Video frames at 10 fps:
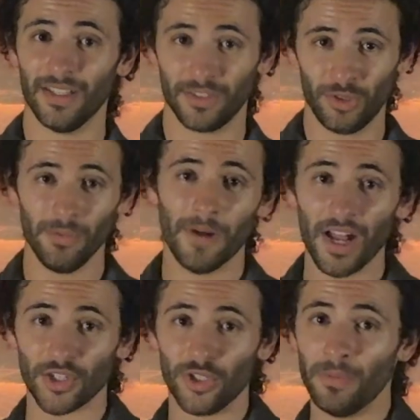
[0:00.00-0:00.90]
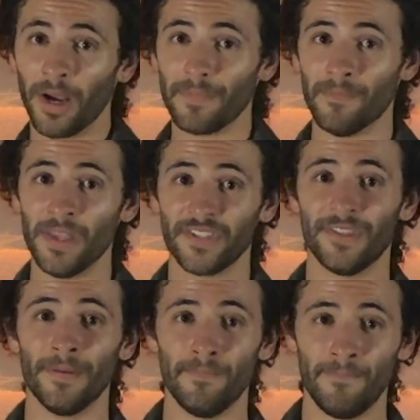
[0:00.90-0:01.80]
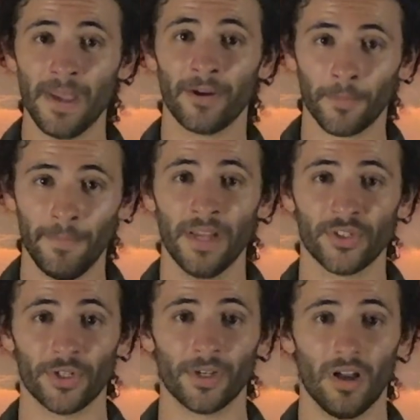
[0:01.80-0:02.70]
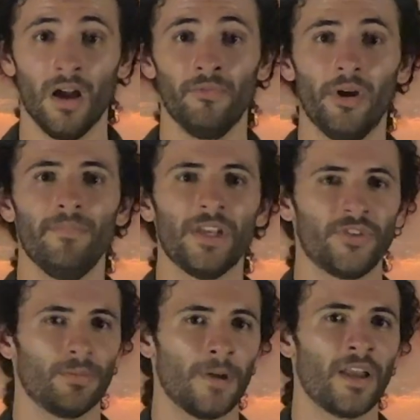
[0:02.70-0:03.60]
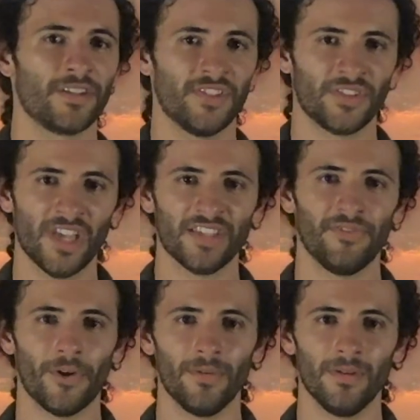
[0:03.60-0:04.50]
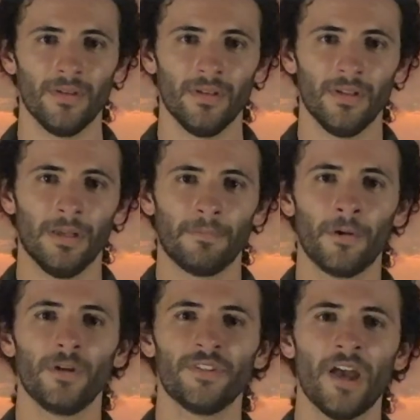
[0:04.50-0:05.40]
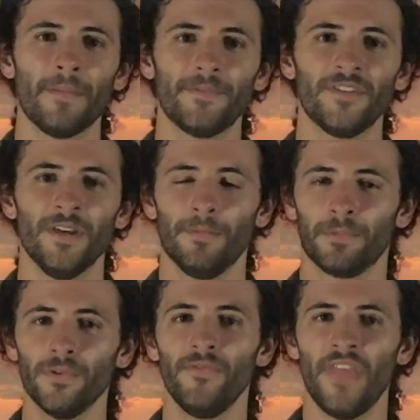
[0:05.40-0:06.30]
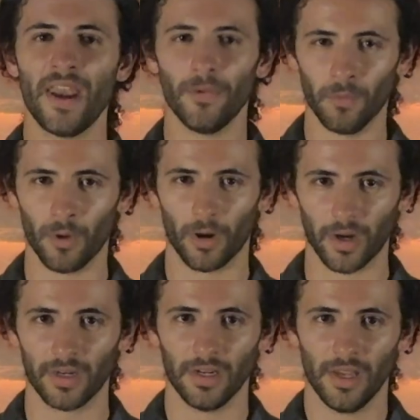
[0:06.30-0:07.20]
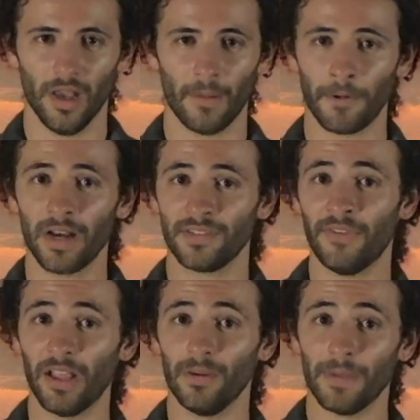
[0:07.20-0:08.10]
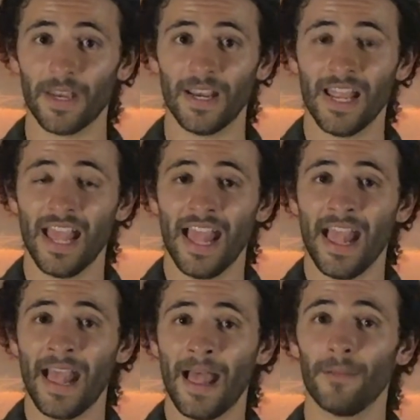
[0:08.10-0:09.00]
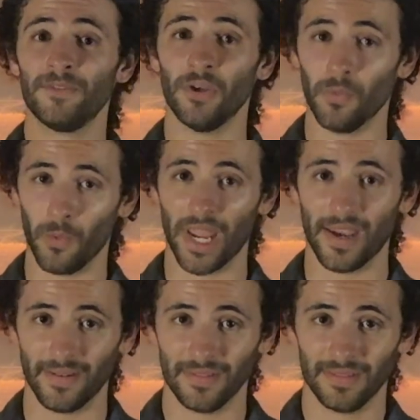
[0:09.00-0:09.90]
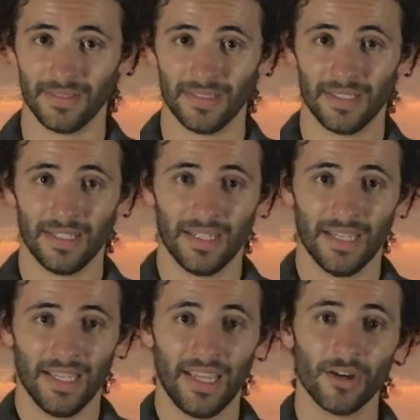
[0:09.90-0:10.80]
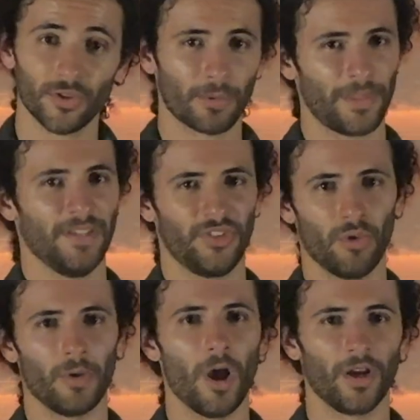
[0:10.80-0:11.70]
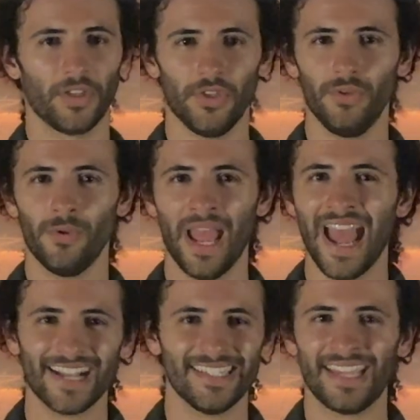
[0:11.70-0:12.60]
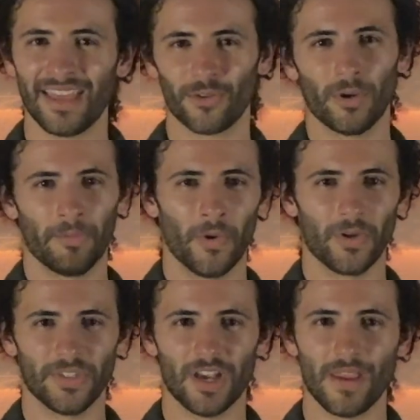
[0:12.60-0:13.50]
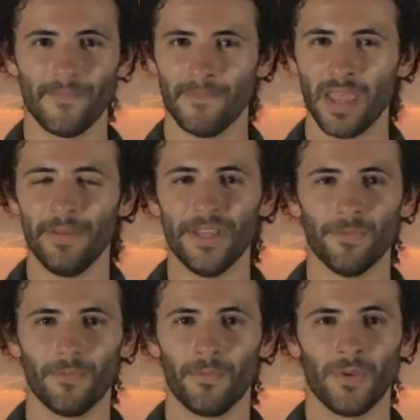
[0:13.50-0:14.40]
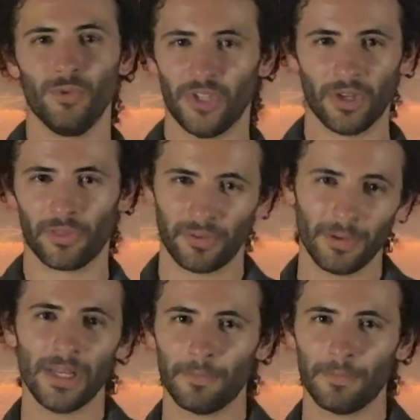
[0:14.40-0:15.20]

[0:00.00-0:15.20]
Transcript: too much, you might miss the bigger picture of what makes your product successful. Prototypes prove that it works. A product development helps it win. Here's where things go wrong. You hack together a prototype, maybe using your 3D